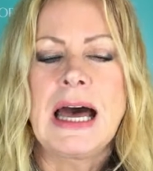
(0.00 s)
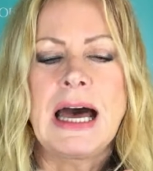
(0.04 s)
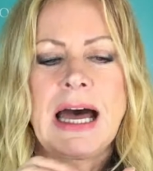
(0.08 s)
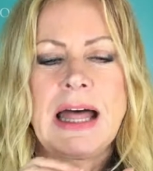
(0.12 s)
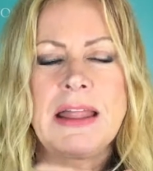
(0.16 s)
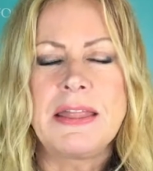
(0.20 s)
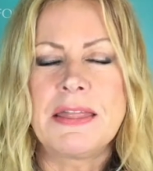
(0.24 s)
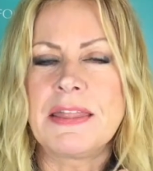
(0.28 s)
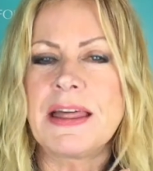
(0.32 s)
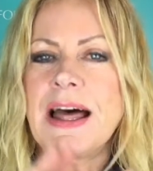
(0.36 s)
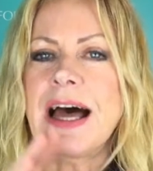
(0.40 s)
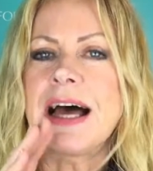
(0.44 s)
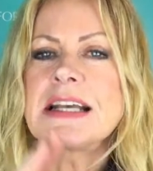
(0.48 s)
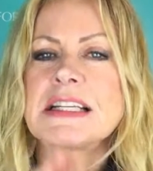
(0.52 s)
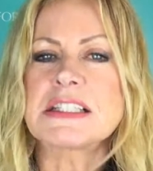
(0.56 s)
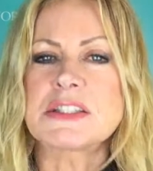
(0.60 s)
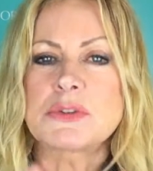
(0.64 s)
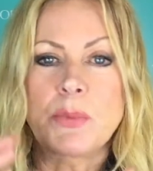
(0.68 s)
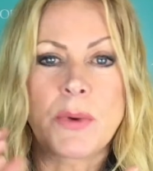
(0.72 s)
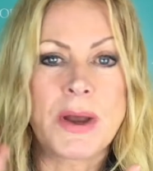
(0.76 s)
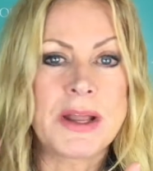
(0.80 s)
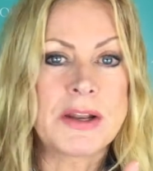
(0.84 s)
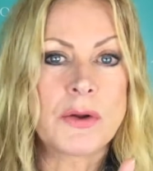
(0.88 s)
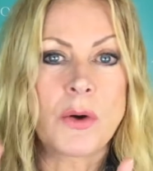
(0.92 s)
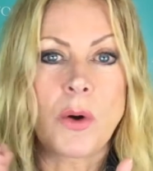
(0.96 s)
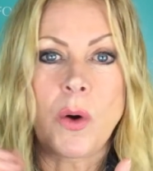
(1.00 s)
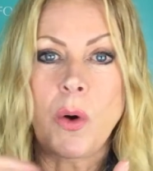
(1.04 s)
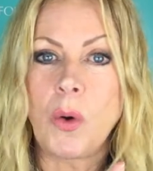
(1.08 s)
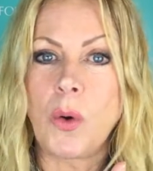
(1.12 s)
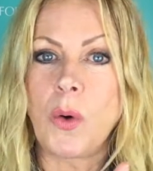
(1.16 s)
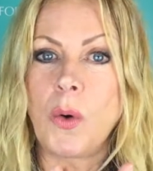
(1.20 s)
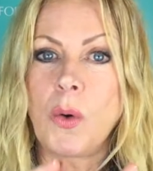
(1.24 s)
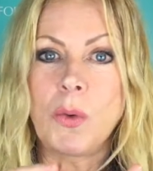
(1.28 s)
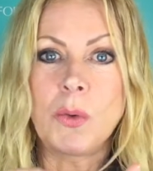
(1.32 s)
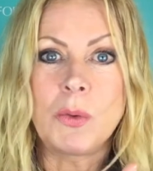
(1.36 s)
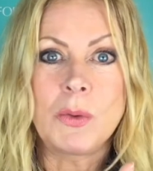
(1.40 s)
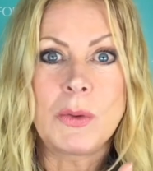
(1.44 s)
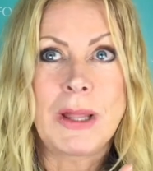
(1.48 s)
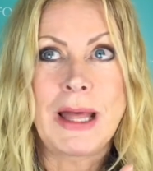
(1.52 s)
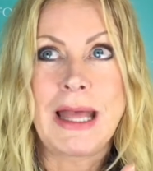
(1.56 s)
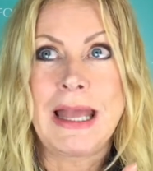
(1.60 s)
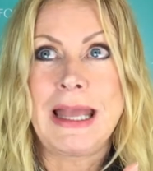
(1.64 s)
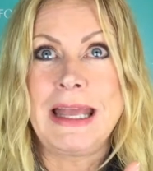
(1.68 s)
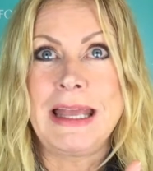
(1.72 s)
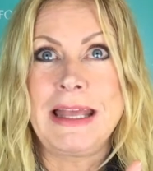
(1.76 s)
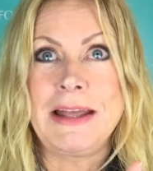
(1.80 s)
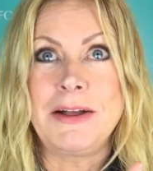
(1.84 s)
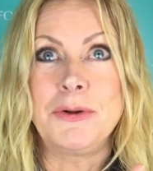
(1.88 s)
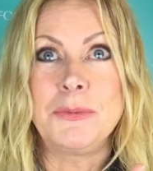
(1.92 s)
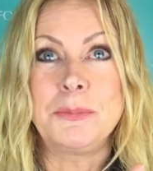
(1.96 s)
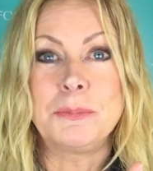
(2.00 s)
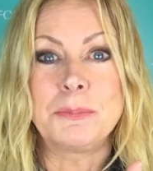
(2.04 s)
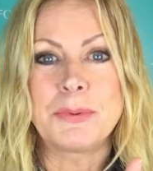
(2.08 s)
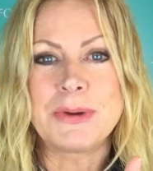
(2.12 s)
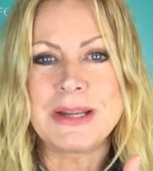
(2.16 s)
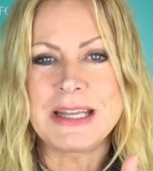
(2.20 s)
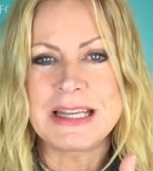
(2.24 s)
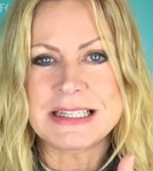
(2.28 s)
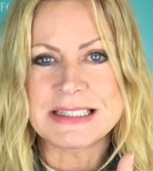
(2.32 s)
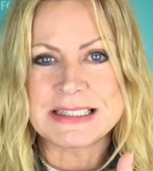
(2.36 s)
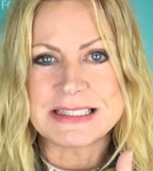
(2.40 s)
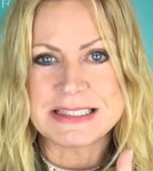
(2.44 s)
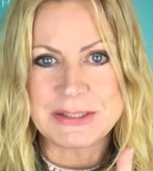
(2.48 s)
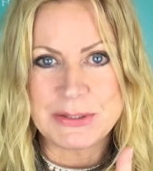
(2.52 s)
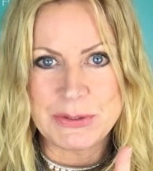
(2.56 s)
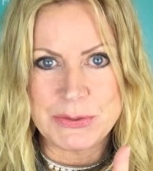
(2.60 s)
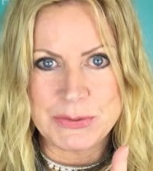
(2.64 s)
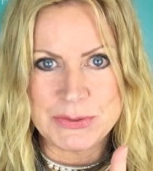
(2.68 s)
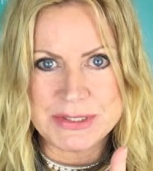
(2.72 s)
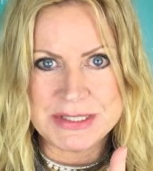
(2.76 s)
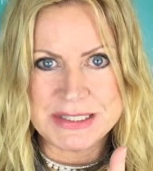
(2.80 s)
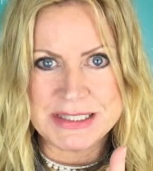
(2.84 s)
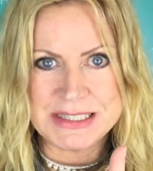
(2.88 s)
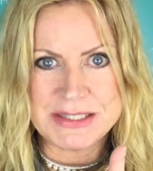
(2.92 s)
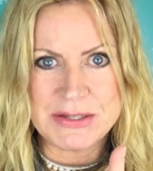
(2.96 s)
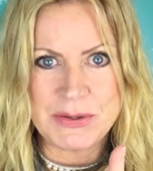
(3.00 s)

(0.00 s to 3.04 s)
and that's when all hell breaks loose.